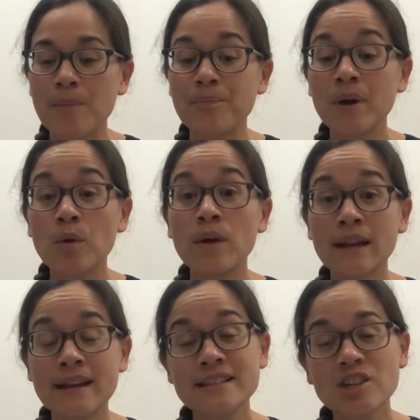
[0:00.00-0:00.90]
But when it
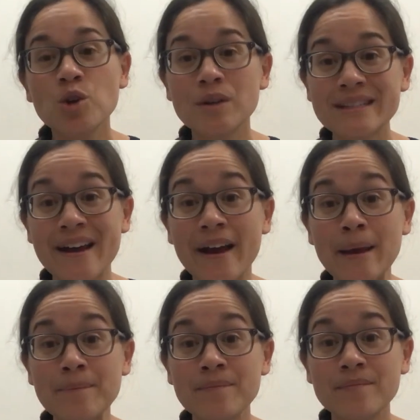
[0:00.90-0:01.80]
is a good
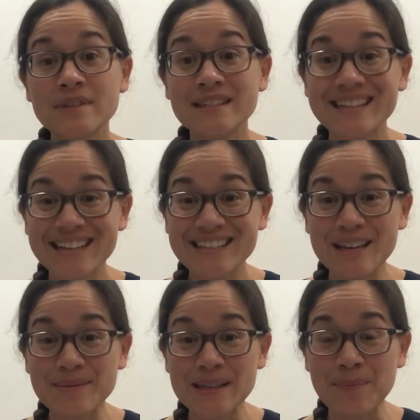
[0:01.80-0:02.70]
time to teach them
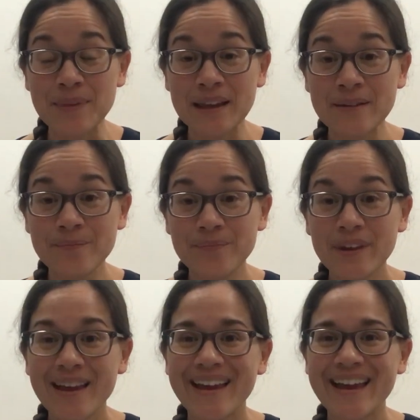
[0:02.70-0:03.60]
something
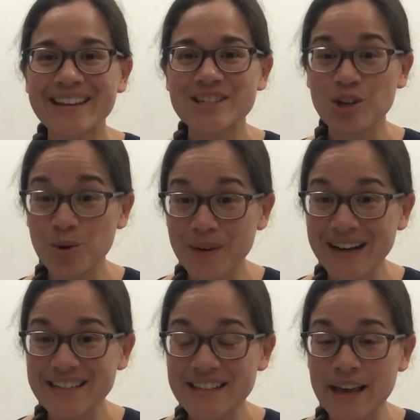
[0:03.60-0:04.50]
and to
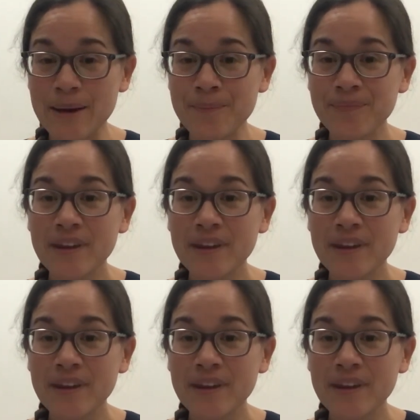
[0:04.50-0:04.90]
correct them,